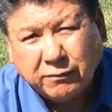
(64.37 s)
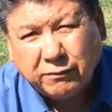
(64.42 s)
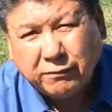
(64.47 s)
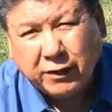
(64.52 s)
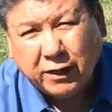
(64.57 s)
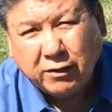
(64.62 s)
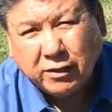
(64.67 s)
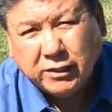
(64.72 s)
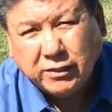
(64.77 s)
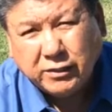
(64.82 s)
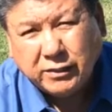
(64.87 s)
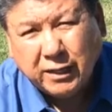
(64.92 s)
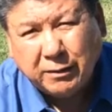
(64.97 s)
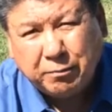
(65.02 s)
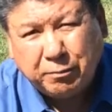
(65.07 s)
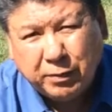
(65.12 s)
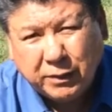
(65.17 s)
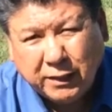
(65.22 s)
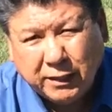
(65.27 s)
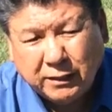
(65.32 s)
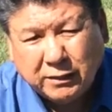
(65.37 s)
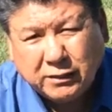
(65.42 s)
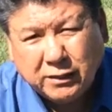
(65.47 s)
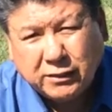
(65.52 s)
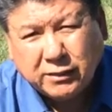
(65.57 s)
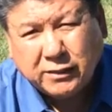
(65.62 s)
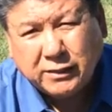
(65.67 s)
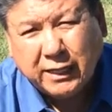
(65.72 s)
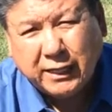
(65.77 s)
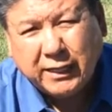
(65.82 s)
very simply
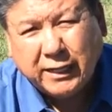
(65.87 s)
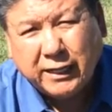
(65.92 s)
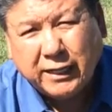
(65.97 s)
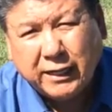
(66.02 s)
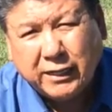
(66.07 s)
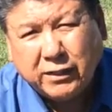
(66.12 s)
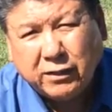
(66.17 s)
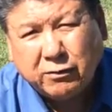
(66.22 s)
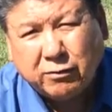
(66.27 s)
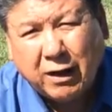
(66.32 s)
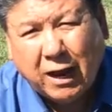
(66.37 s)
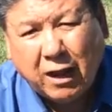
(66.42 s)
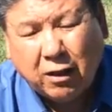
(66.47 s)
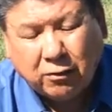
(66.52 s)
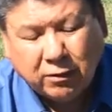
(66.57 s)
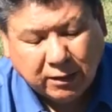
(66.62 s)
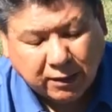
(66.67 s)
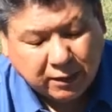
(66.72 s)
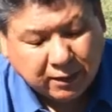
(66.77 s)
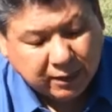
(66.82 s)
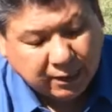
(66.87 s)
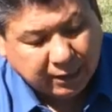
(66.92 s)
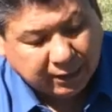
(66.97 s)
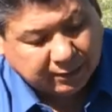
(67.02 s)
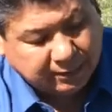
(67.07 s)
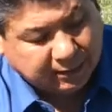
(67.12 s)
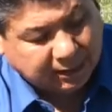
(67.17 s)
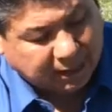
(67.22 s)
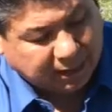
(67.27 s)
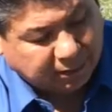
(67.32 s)
stick it in the ground.
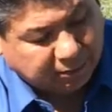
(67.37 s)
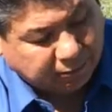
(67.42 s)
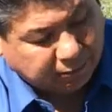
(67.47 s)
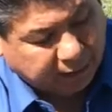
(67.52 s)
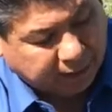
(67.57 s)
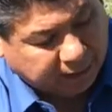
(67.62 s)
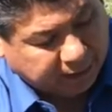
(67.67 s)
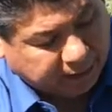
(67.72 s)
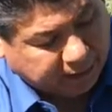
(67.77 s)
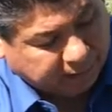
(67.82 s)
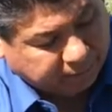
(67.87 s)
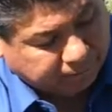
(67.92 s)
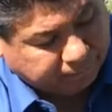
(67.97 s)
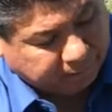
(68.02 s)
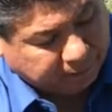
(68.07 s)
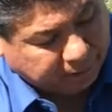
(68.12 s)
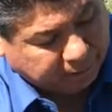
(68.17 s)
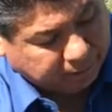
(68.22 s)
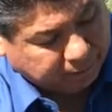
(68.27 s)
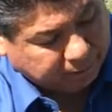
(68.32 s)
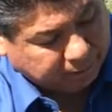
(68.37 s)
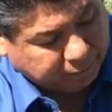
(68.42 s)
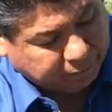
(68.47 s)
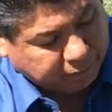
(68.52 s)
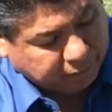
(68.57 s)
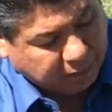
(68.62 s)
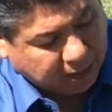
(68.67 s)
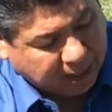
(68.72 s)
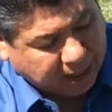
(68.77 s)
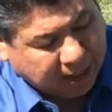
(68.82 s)
It's got a reading from
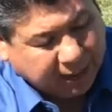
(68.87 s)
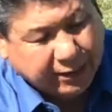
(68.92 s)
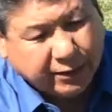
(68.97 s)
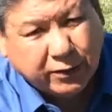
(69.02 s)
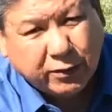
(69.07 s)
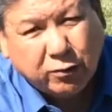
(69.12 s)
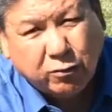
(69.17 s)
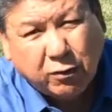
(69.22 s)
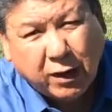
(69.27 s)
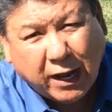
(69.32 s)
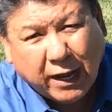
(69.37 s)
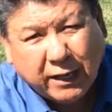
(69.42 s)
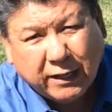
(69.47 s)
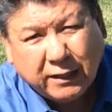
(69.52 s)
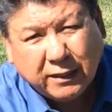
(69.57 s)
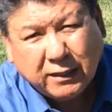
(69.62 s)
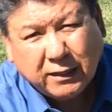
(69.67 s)
dry to wet.